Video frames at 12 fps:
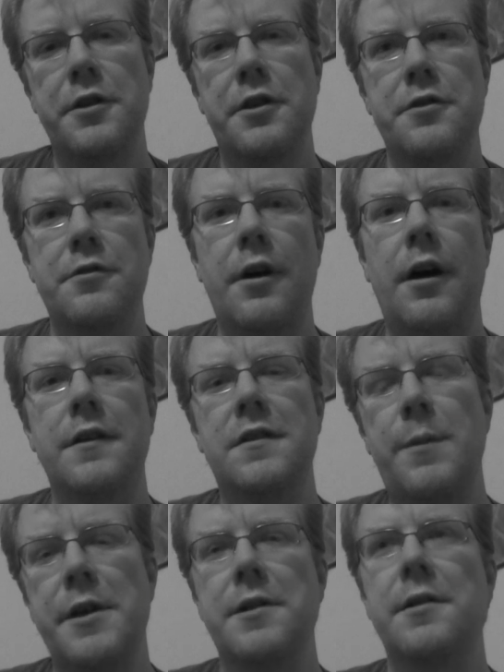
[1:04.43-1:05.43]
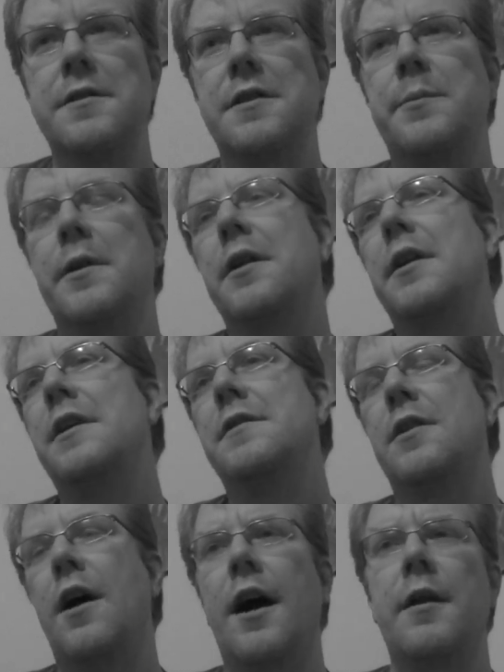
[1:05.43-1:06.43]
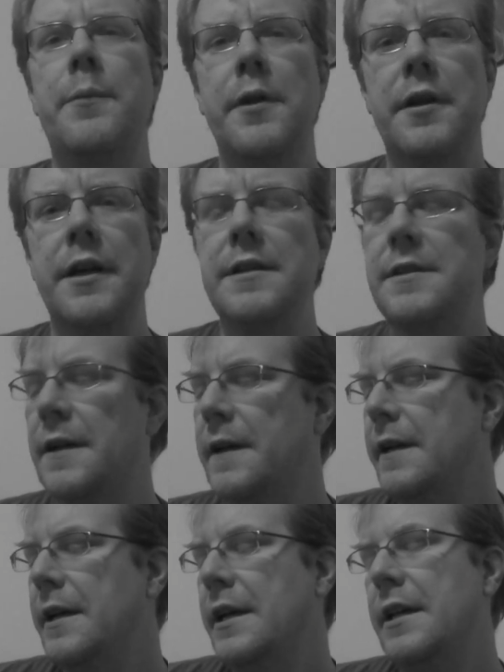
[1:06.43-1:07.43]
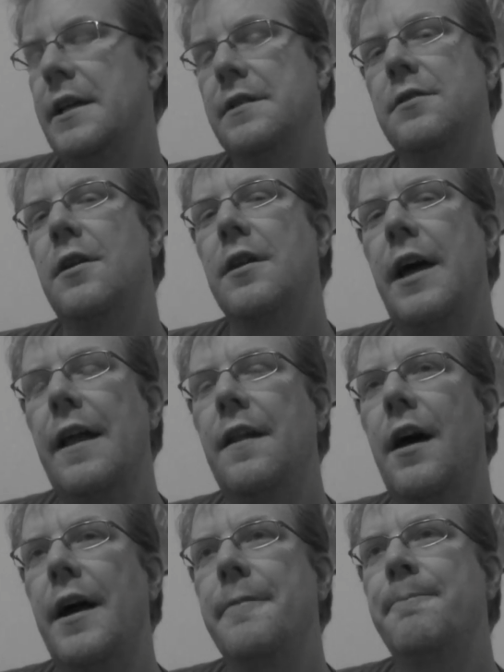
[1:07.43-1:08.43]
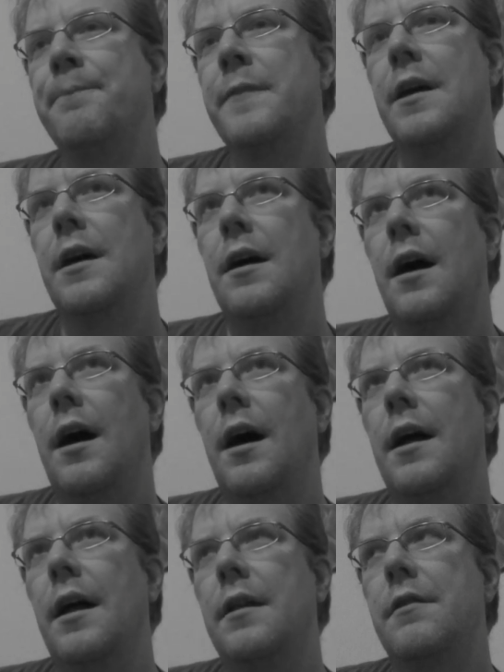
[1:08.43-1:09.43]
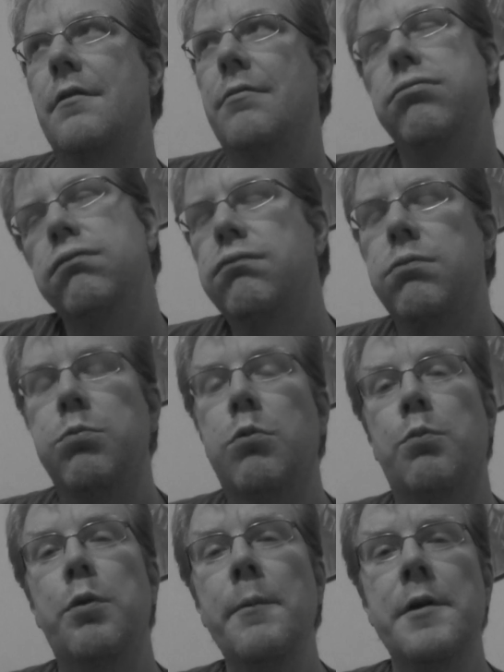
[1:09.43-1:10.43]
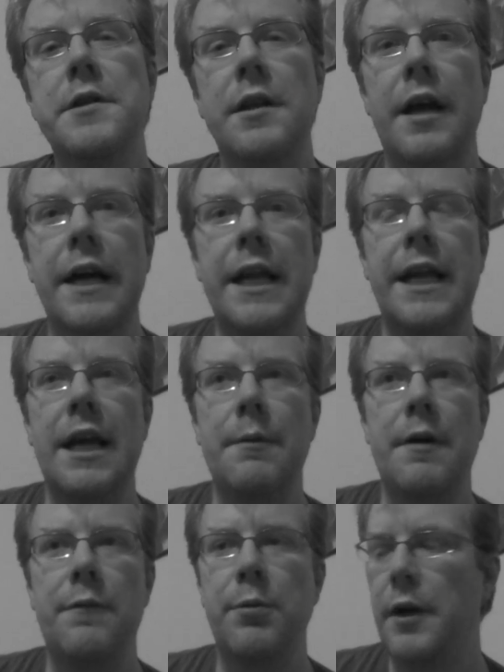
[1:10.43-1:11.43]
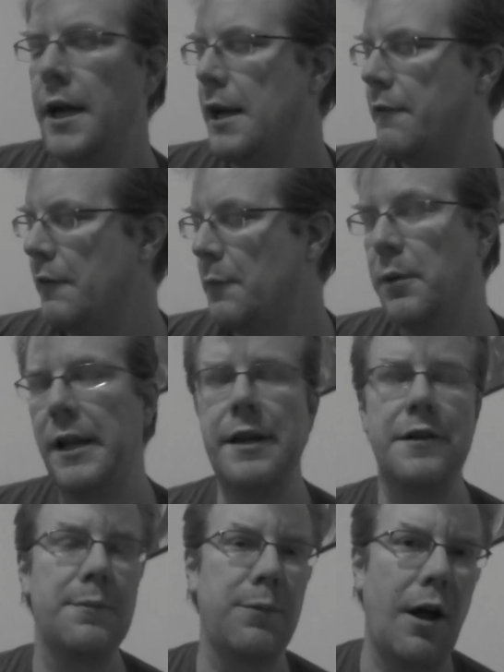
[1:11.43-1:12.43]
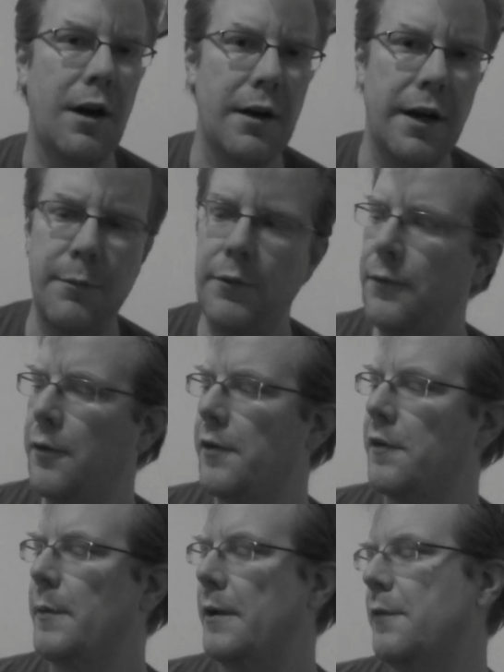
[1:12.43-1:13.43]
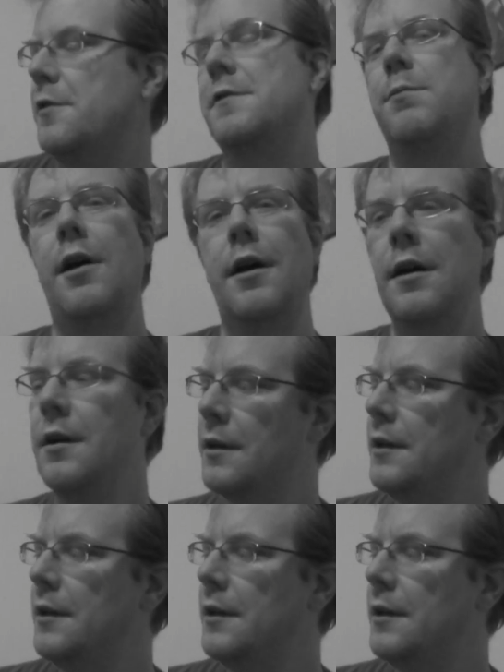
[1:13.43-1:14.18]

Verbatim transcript: you can draw, specialist abilities, god abilities, things along that line. Uh, it's pretty much unlike any game I've played. I've never played a Splotter game before. This is my first Splotter.